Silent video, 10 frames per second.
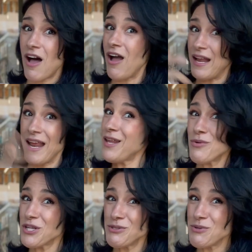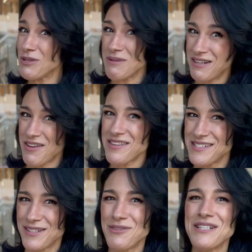in any work you do with me in
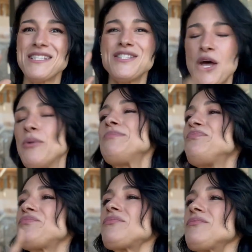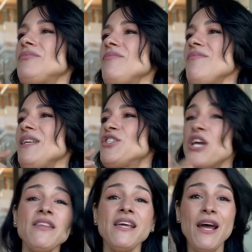Authentic Lourdes. So
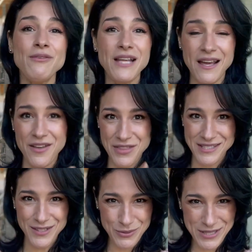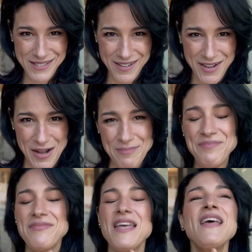check that out at authenticlourdes.com,
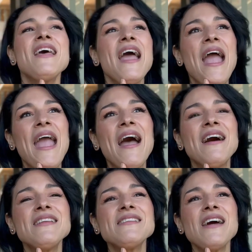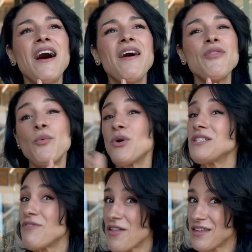and the World
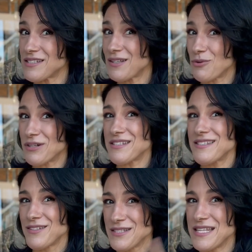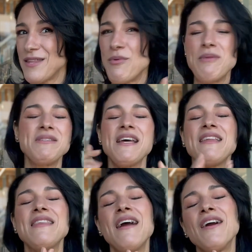of Authentic Lourdes. You'll see the
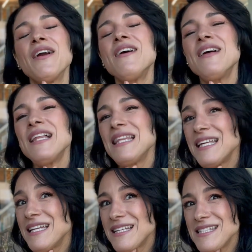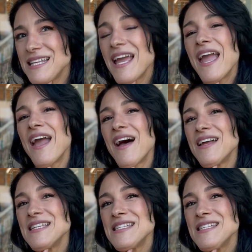website there linked.
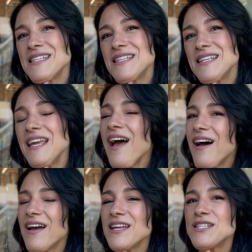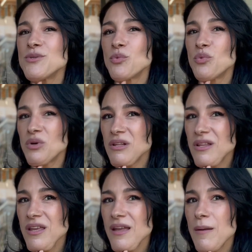And yeah, it's
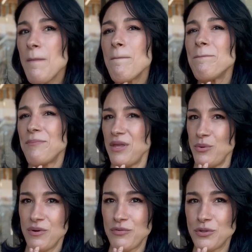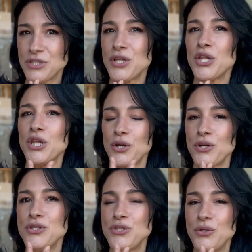really beautiful to
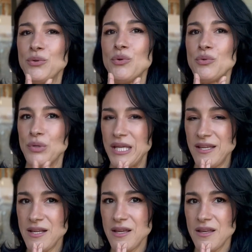learn to read